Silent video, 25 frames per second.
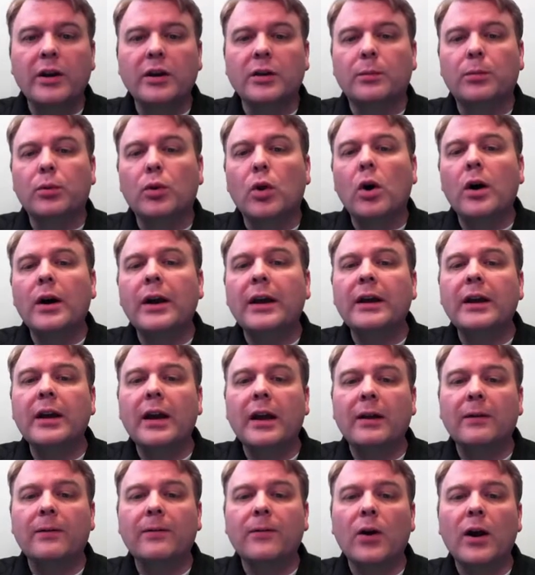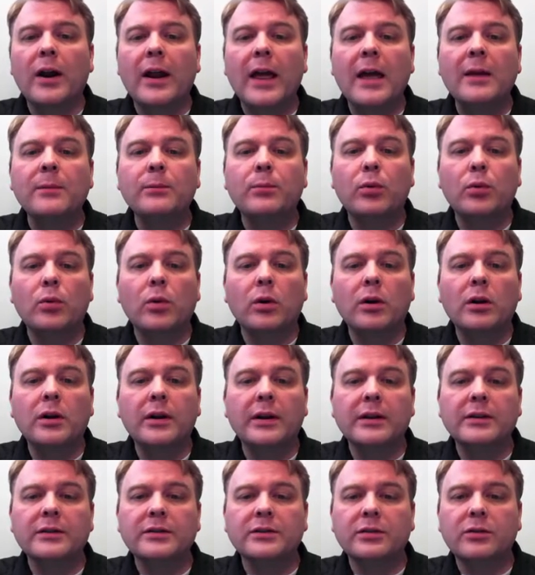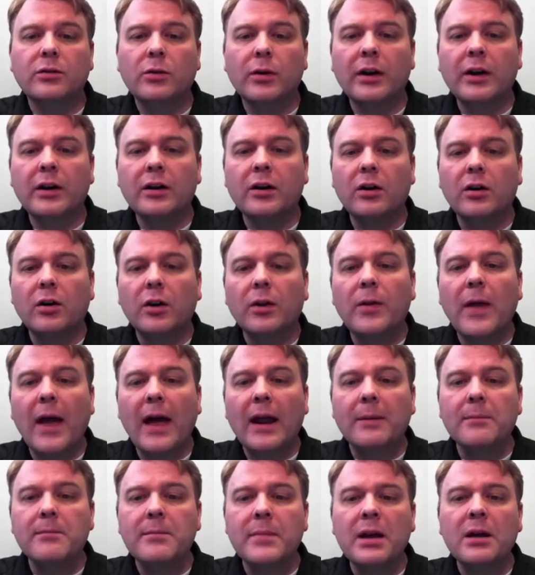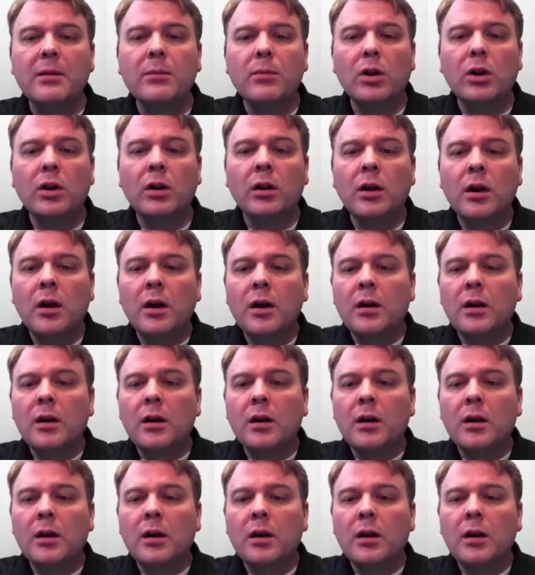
deploying a front-end pool, it is critical that a minimal